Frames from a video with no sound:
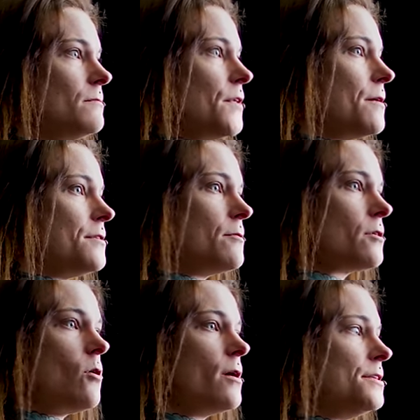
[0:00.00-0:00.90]
They were
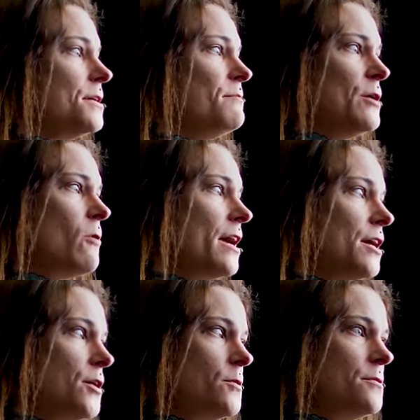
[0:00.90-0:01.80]
going to
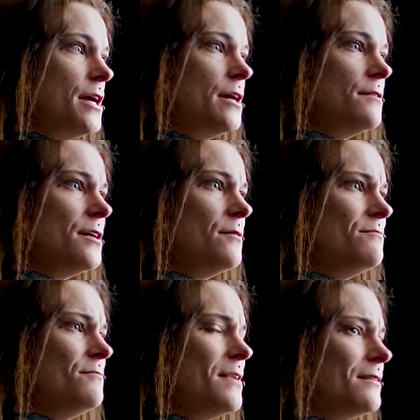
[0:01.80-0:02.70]
BYU. They
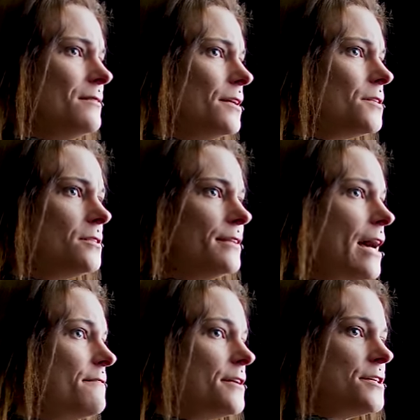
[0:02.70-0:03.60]
had little
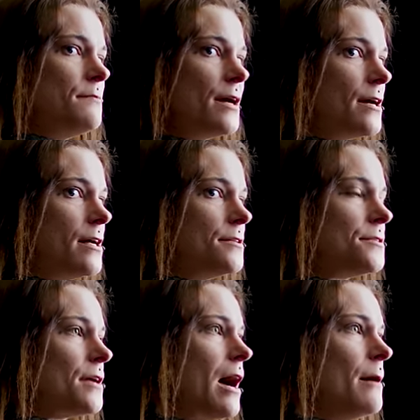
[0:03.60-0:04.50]
life experience.